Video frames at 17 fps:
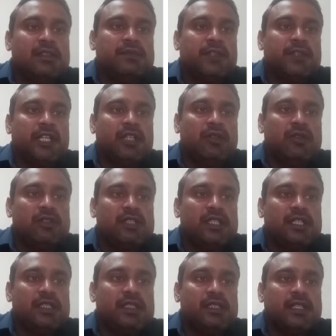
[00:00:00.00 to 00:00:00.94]

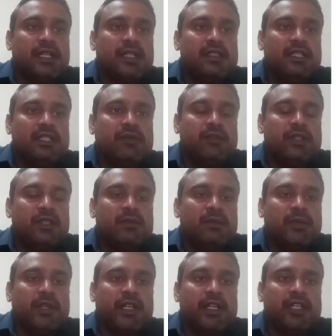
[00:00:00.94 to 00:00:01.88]
frequencies ranging
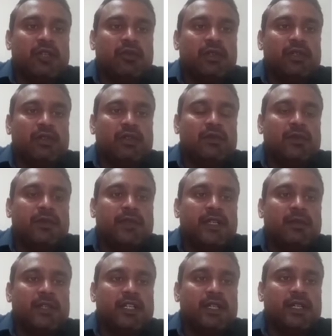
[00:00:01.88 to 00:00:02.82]
from 0.1 to
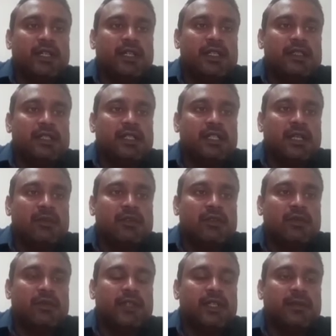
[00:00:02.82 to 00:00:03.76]
15 megahertz and up
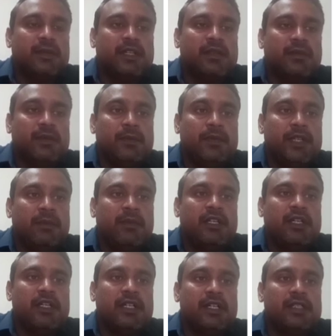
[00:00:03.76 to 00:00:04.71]
to 50
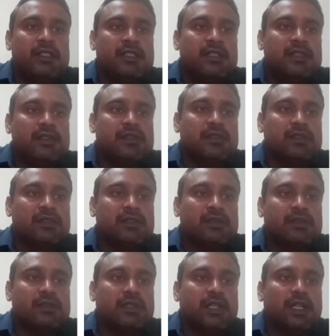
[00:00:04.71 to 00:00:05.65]
megahertz. So